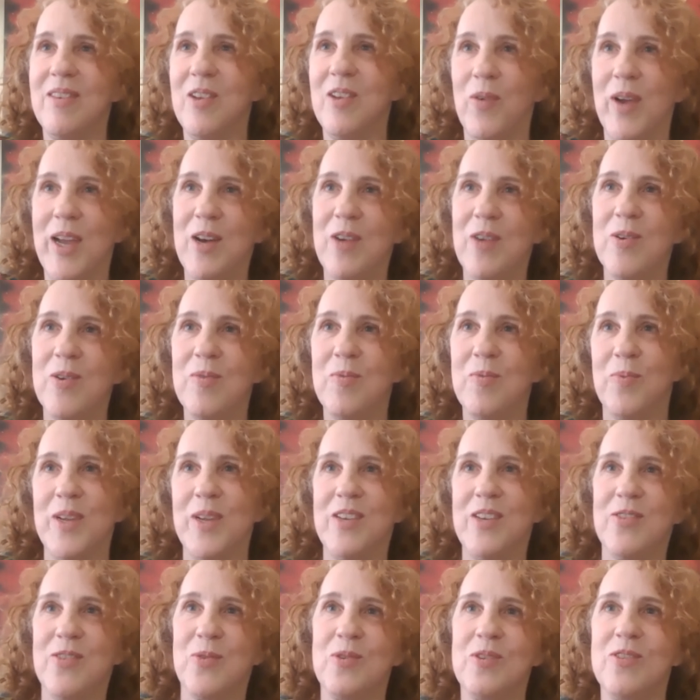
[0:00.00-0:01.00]
greater
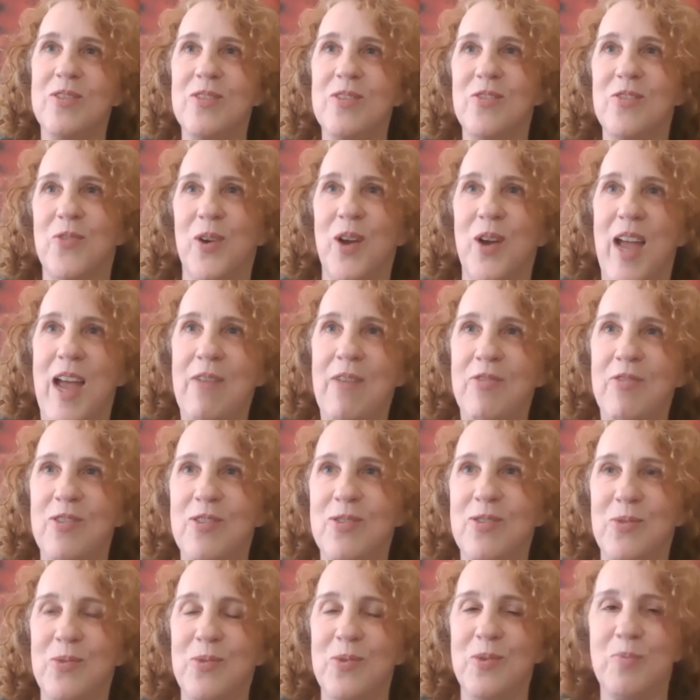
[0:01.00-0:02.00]
resources for after
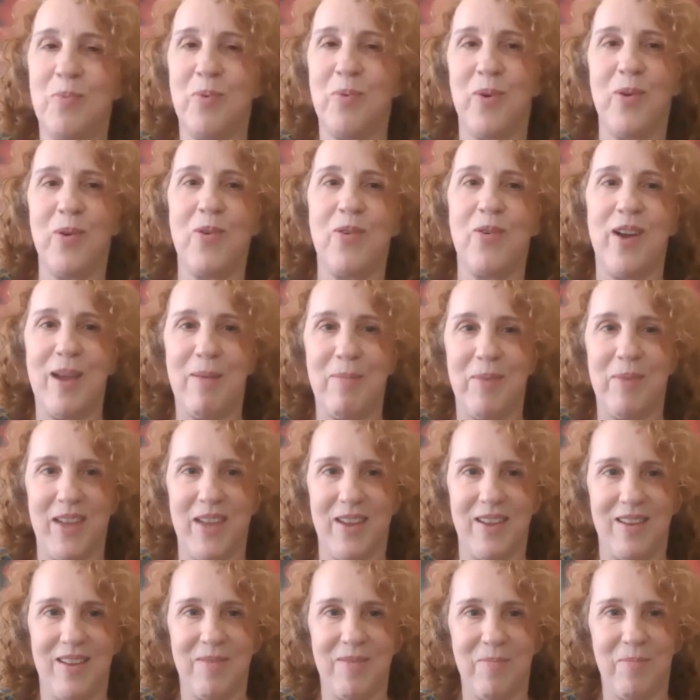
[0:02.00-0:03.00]
school
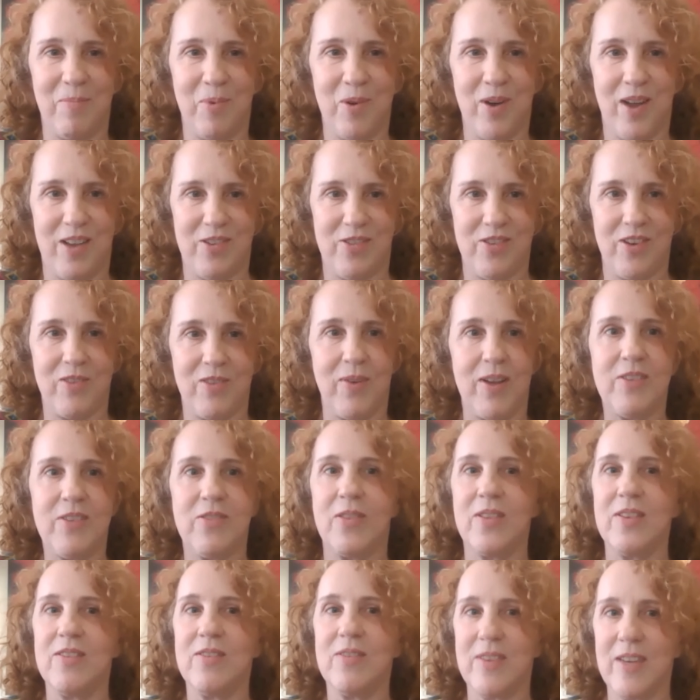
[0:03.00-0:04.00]
programming project, right?
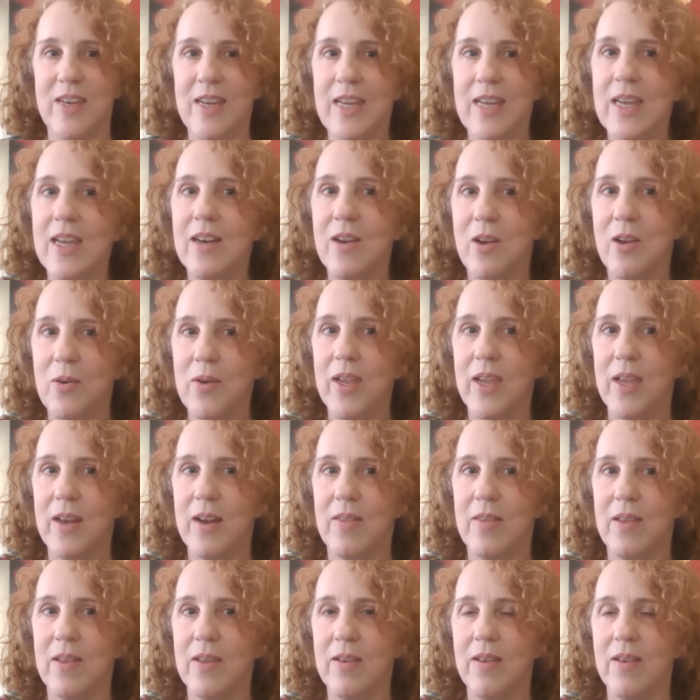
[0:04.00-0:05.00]
So this was again going in
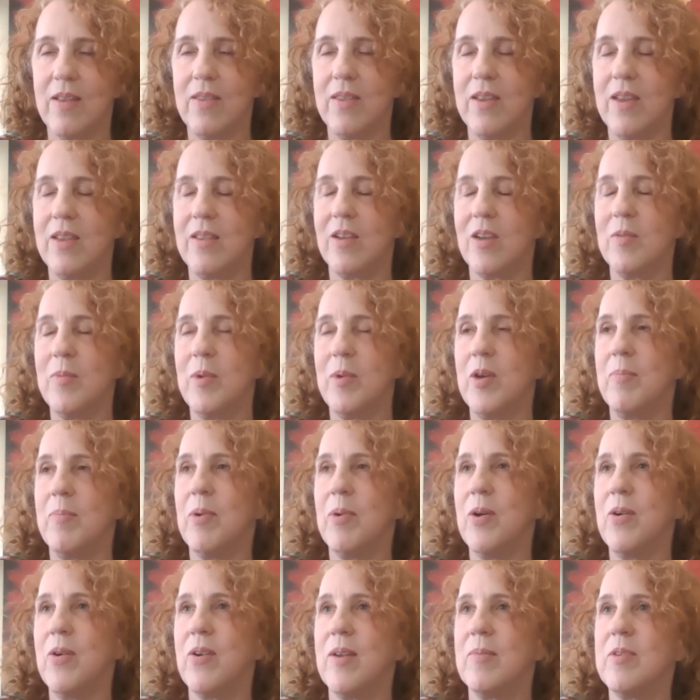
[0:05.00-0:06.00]
on the, on the in the community
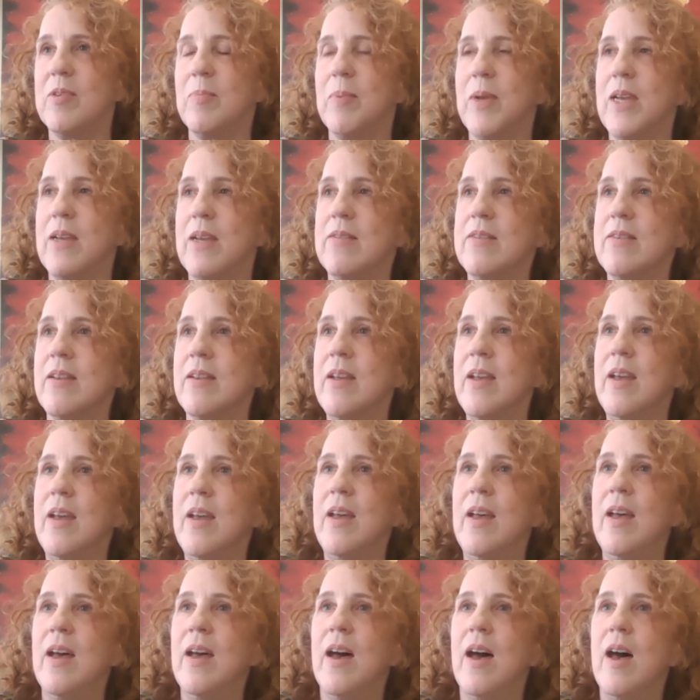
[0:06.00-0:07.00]
program space.
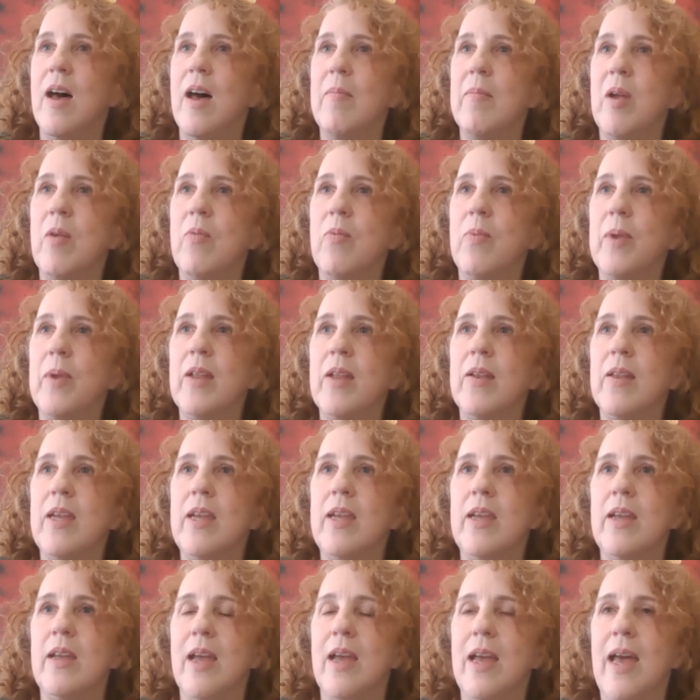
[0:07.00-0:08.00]
Um,
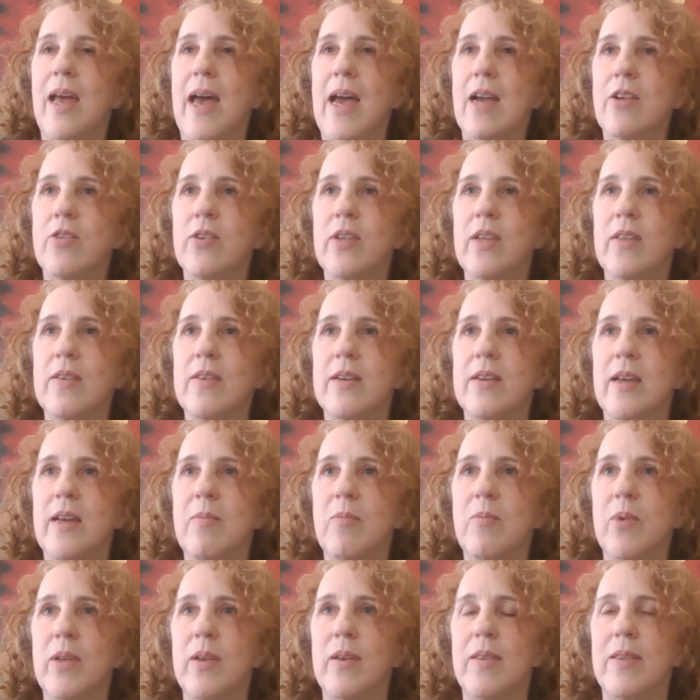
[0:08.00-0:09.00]
really, actually at the
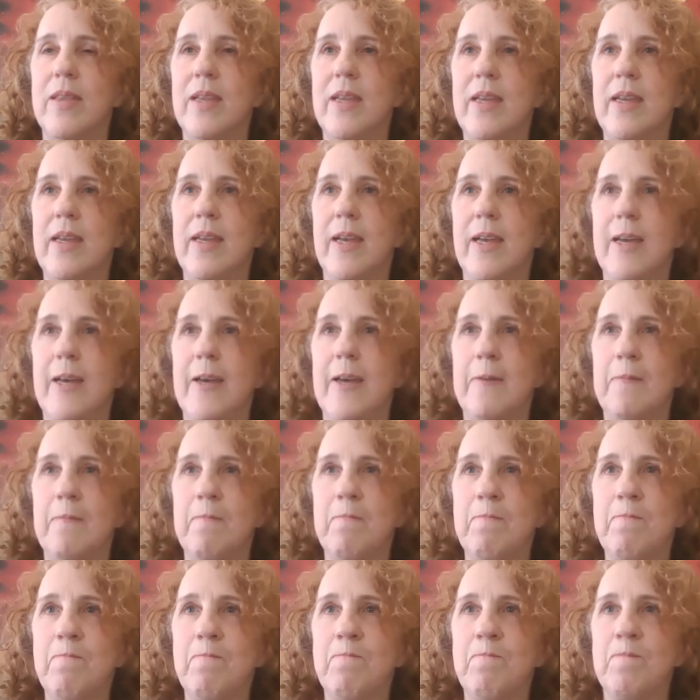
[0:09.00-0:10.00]
time when the,
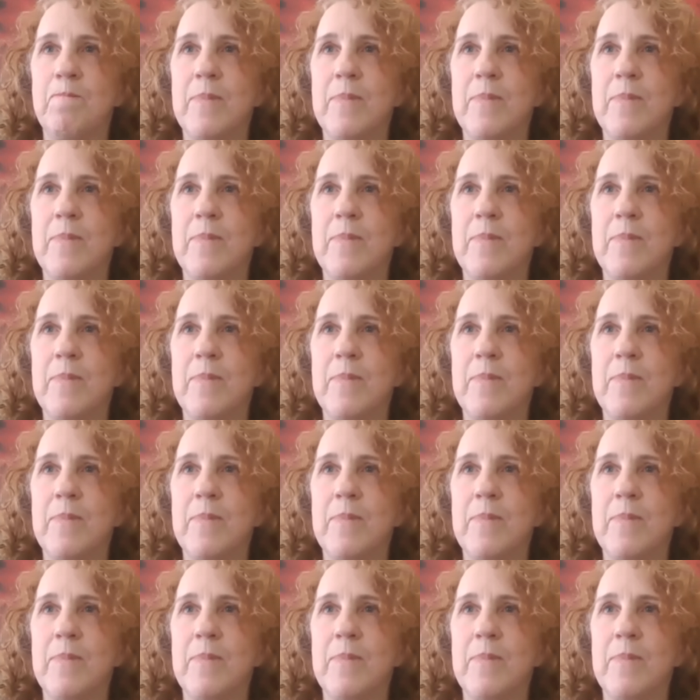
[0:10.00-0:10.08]
um,